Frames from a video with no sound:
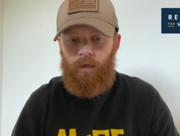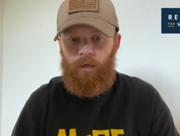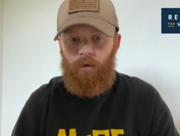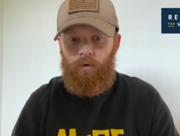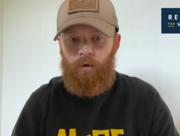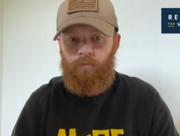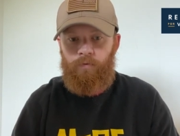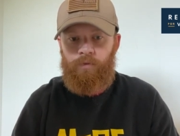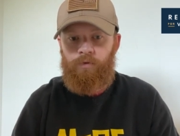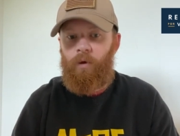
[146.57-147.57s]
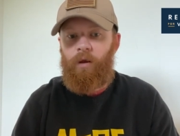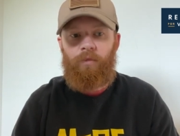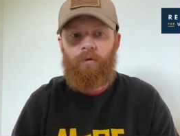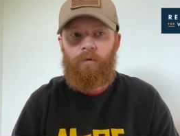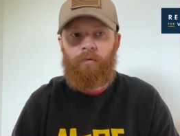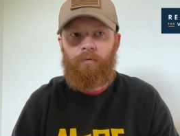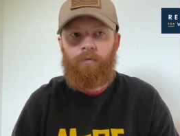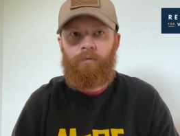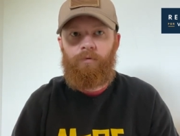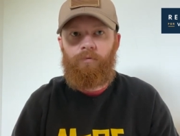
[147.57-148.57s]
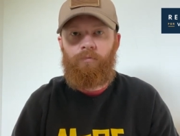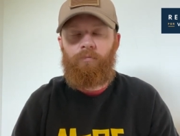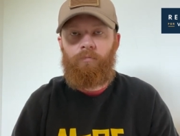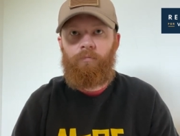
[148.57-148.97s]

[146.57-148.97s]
you know, I do anything to